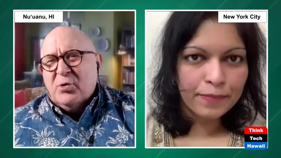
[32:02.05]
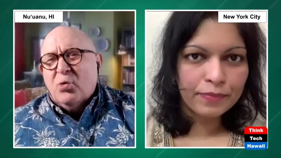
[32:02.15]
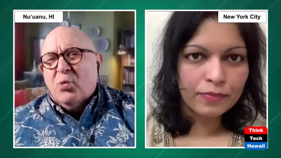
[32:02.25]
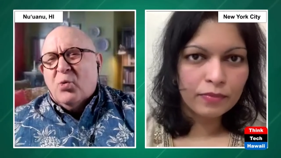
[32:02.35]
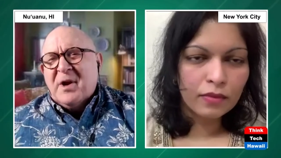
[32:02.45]
Speaker 1: you
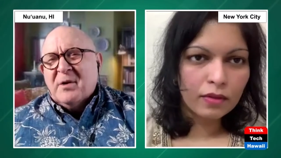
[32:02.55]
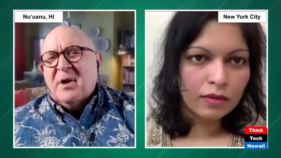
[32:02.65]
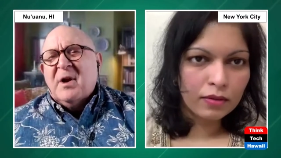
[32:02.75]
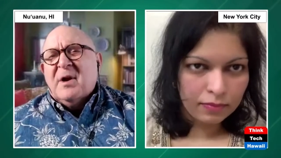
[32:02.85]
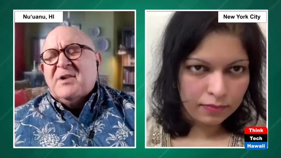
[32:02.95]
win
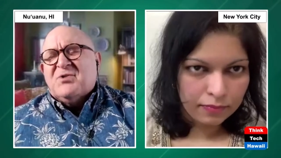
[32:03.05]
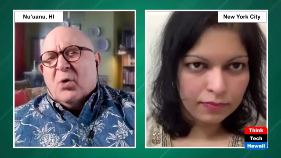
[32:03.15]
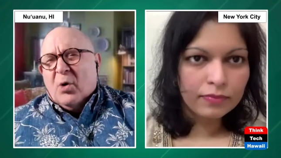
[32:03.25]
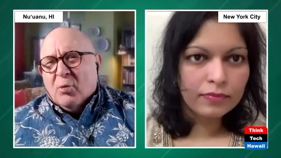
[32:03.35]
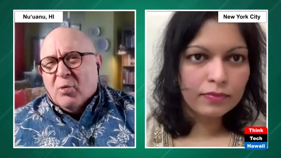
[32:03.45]
it's
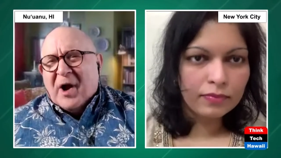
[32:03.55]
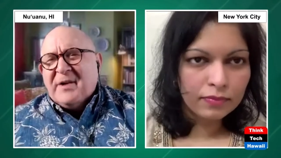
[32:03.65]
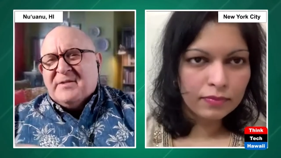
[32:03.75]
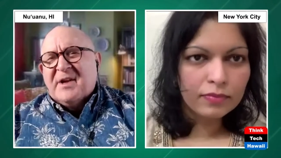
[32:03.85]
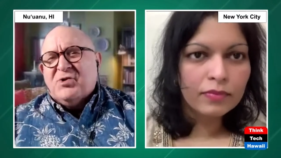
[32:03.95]
all
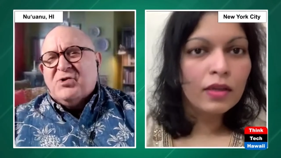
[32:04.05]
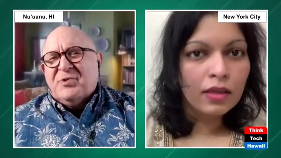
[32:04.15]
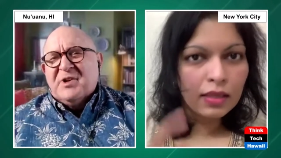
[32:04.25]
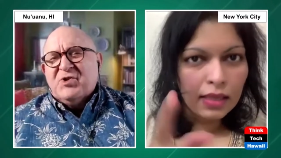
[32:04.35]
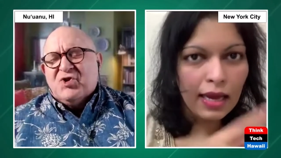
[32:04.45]
right that you
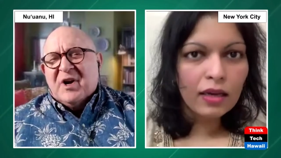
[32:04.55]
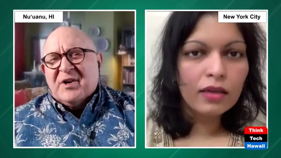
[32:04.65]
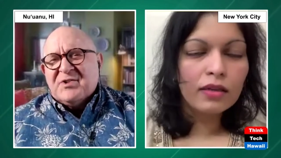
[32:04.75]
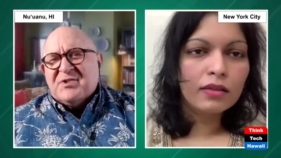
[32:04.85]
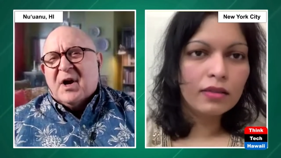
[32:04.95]
did yeah.
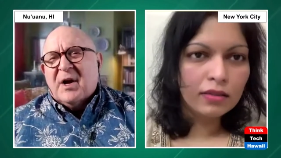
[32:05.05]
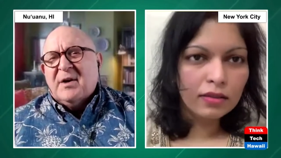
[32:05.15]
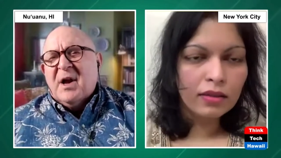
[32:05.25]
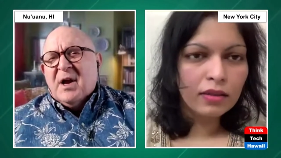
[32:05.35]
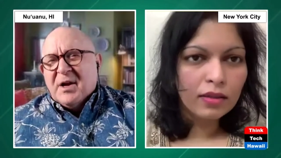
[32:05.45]
genocide.
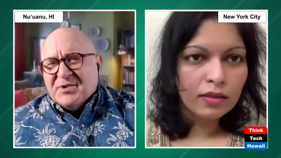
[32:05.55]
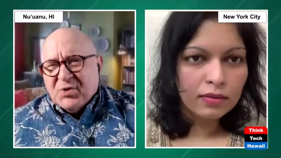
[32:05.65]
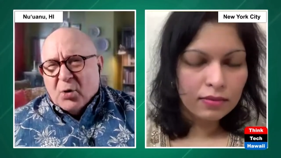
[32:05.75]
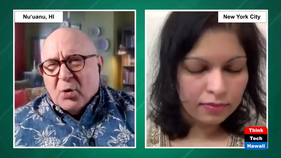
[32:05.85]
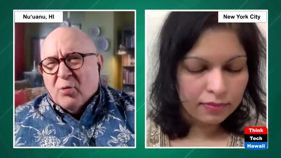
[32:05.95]
It's
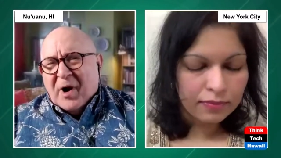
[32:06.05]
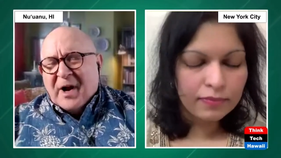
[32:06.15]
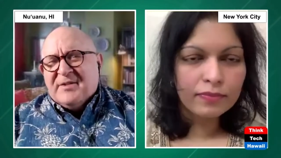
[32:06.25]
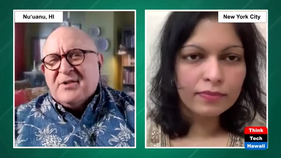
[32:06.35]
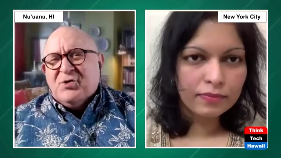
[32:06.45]
all
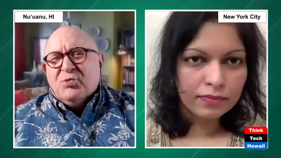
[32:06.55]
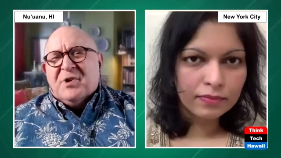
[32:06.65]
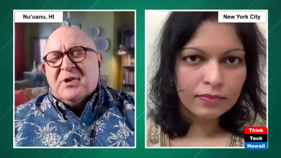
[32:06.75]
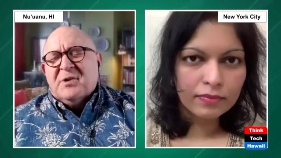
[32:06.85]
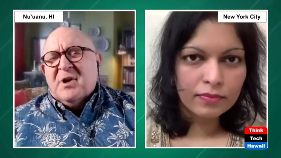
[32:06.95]
right that you
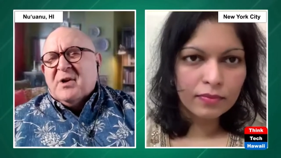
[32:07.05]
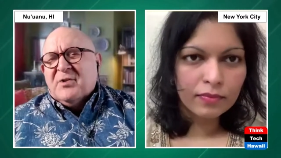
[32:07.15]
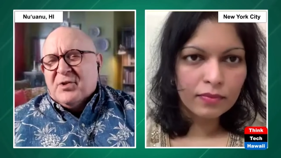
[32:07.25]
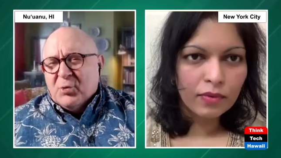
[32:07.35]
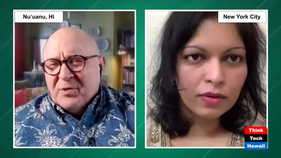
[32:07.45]
did
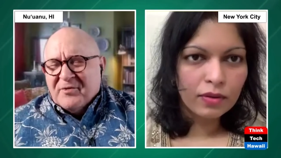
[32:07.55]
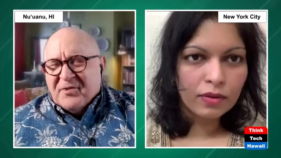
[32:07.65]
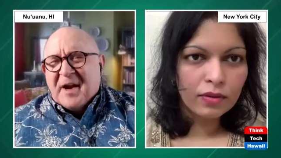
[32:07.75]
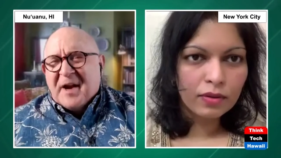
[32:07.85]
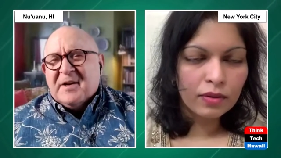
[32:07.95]
you
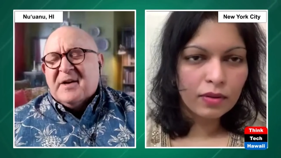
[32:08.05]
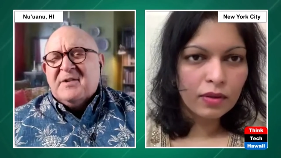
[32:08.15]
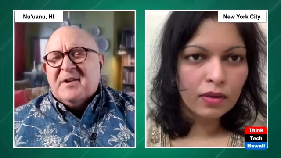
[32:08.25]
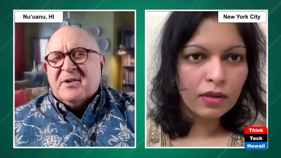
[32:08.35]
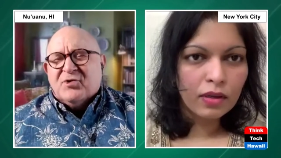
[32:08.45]
invaded and
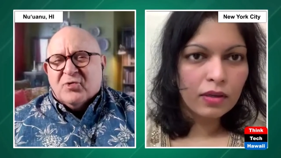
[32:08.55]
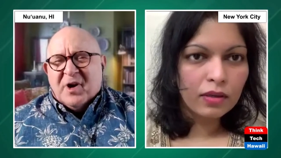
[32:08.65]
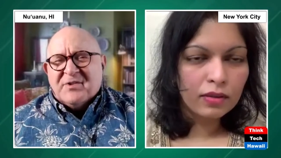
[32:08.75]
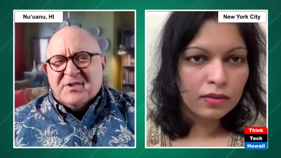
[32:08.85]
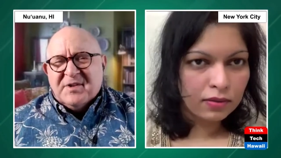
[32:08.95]
did
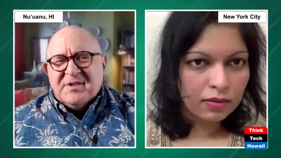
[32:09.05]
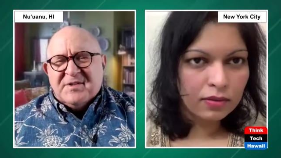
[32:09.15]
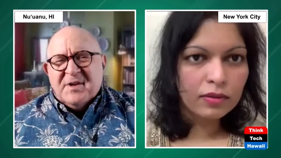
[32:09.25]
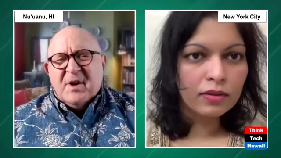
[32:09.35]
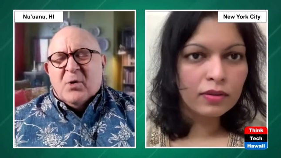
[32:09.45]

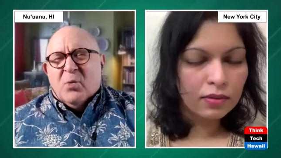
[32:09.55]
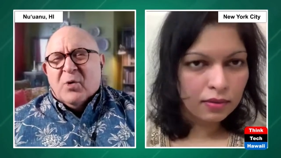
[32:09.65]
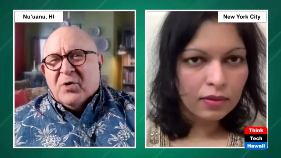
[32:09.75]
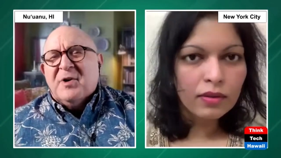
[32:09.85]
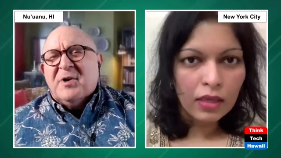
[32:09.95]
atrocities. We're
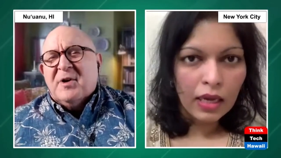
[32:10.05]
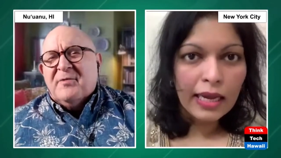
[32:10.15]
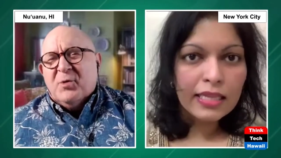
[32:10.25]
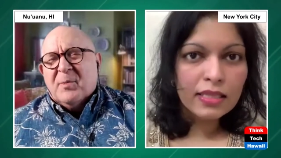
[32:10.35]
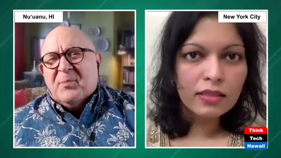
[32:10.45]
going to give
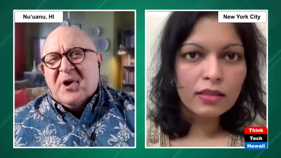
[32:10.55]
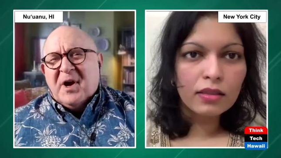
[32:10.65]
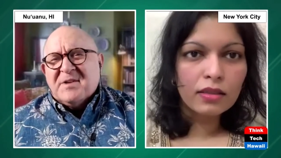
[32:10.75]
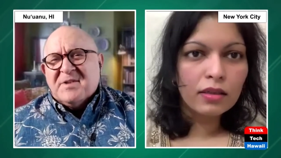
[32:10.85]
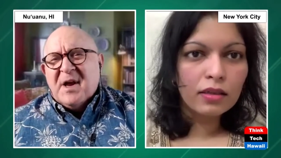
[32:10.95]
you a
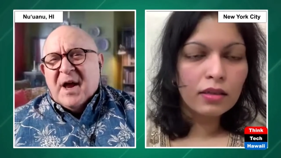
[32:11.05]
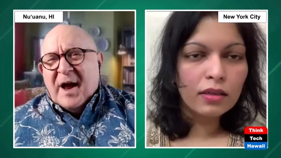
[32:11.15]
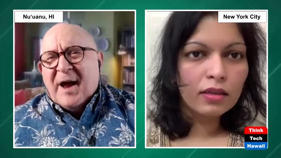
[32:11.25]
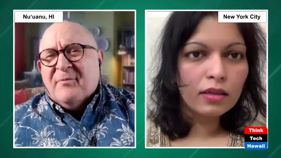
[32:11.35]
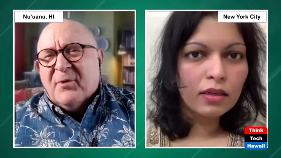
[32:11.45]
pass,
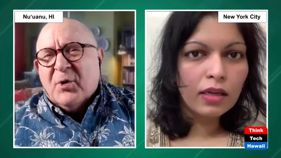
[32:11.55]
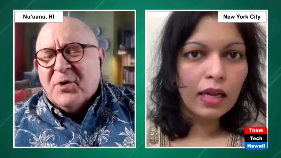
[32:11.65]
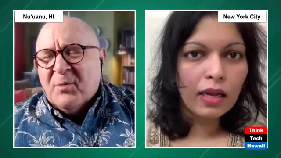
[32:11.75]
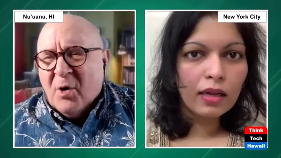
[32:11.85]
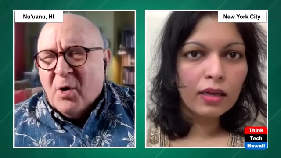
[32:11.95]
and
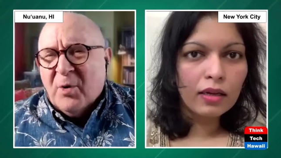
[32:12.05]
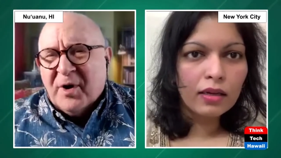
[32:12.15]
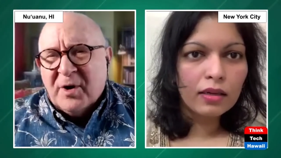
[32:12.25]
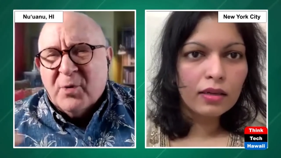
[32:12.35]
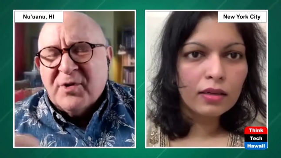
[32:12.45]
furthermore, we're
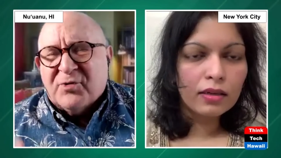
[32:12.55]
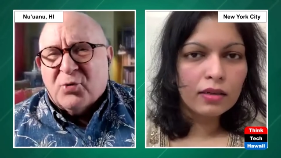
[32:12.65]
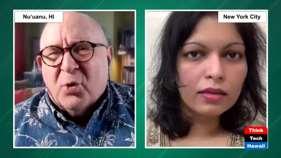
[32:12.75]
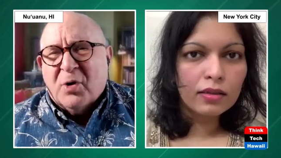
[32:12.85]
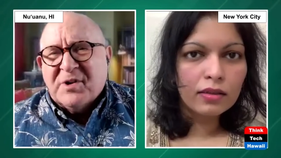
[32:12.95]
going to
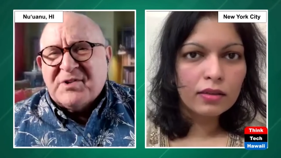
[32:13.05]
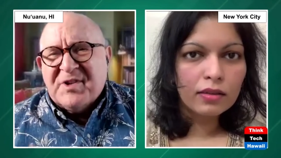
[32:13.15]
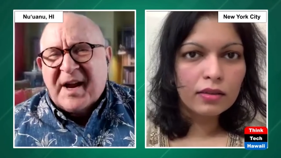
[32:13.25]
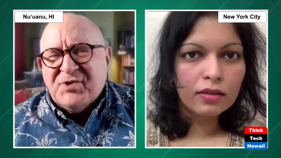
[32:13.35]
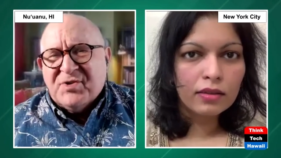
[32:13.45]
withdraw all the
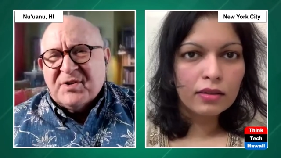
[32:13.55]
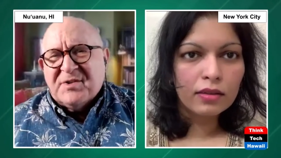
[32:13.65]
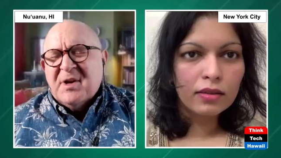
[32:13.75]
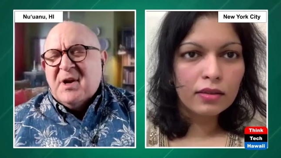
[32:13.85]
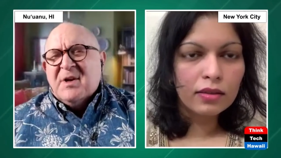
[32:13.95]

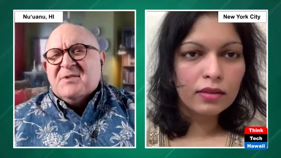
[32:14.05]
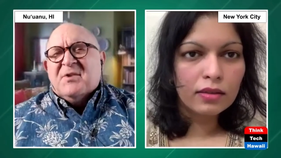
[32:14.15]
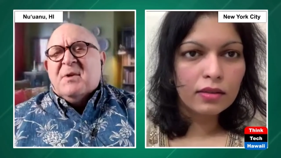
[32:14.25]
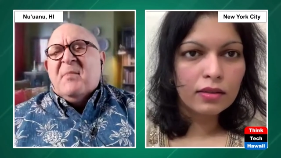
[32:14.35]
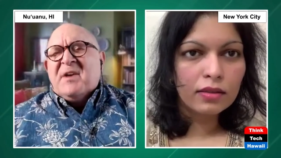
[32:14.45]
sanctions. So
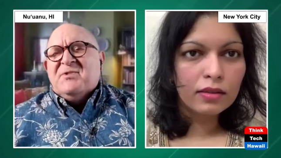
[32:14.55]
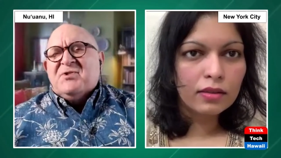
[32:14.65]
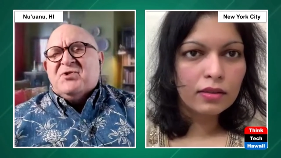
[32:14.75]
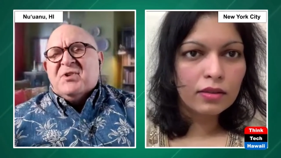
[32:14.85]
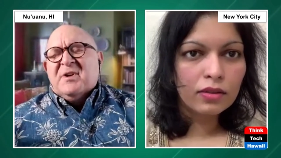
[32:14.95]
the
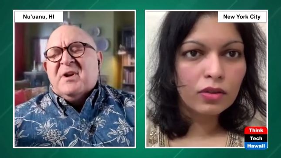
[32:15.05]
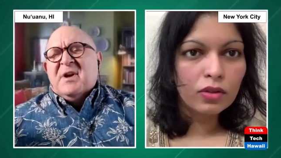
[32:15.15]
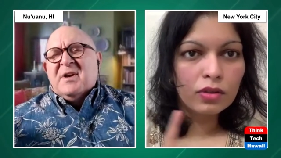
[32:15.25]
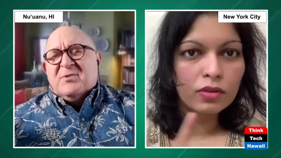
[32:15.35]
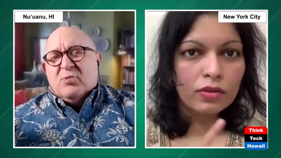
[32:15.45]
messaging
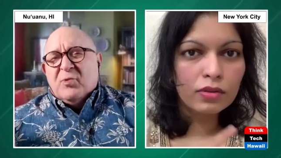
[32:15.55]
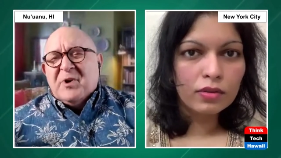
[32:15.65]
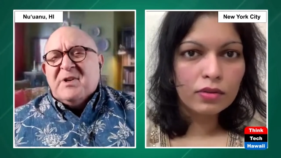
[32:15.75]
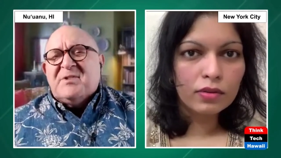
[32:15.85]
is really